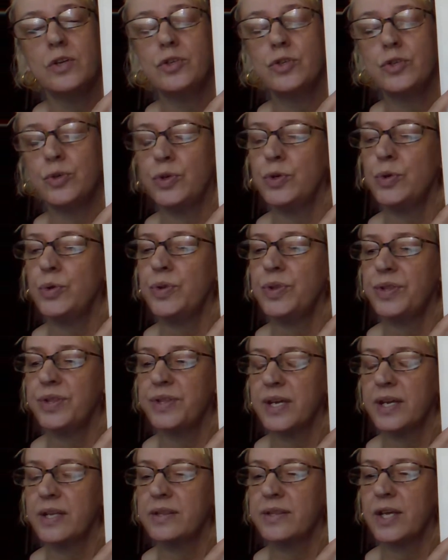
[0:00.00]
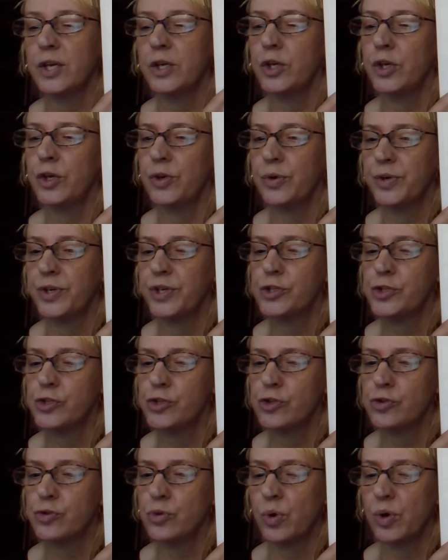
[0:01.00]
Do you think that Curious
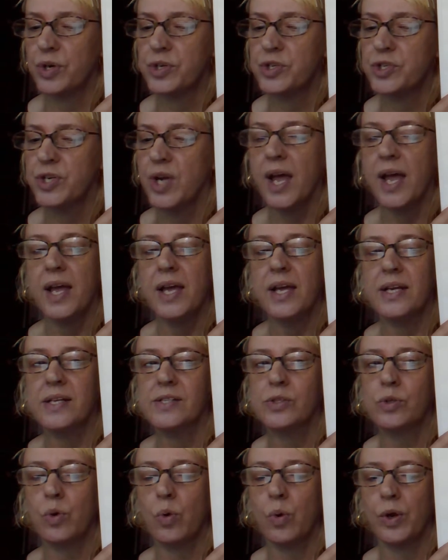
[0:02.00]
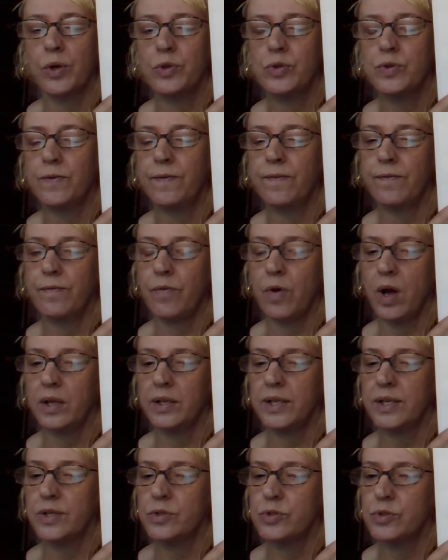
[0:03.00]
George is going to
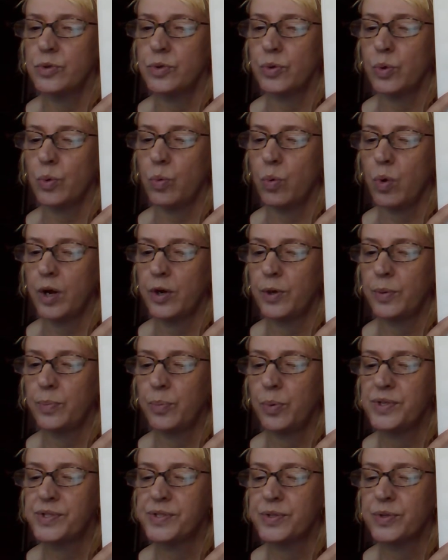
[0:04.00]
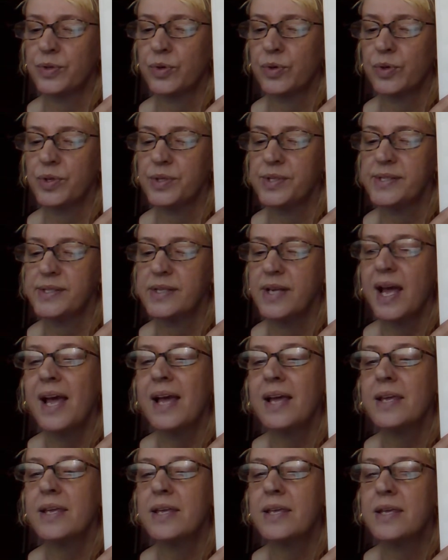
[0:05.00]
fall into the water, boys and girls?
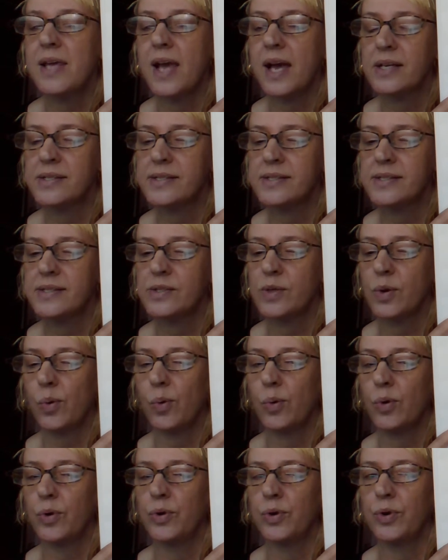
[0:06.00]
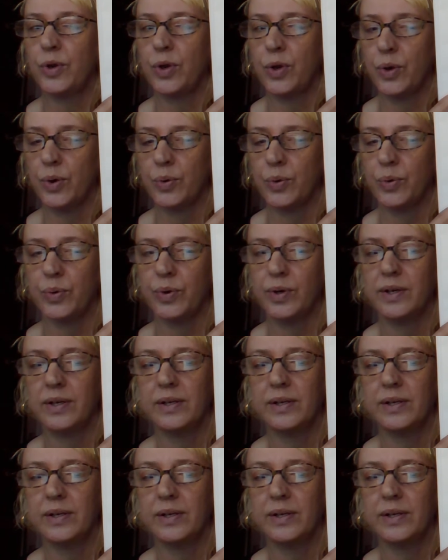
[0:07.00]
Yes or no?